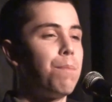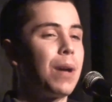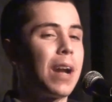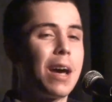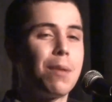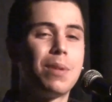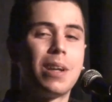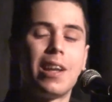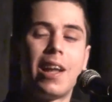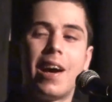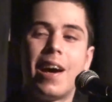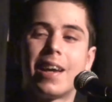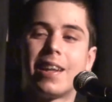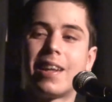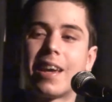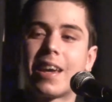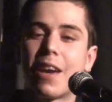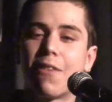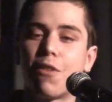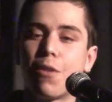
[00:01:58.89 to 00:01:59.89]
But I'm in
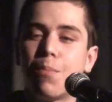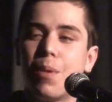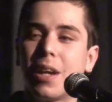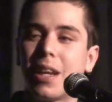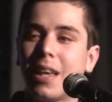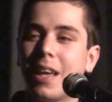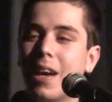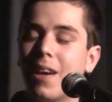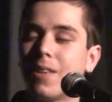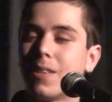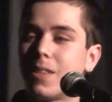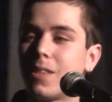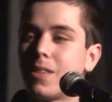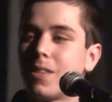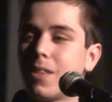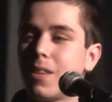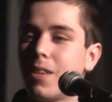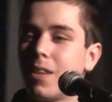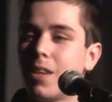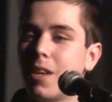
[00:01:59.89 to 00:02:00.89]
line like everybody
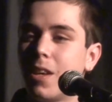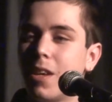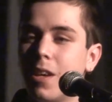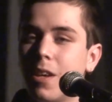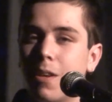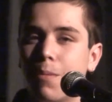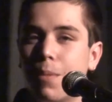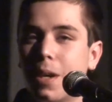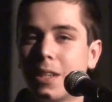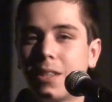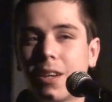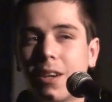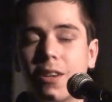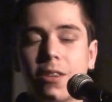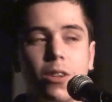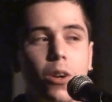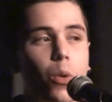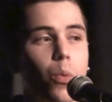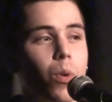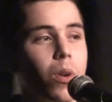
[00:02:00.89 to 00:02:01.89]
else. My
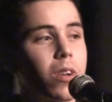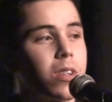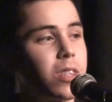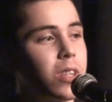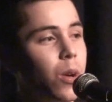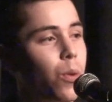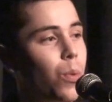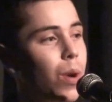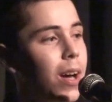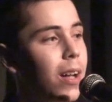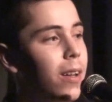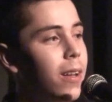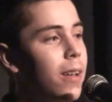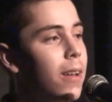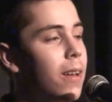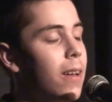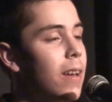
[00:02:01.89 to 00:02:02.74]
tongue don't work so well.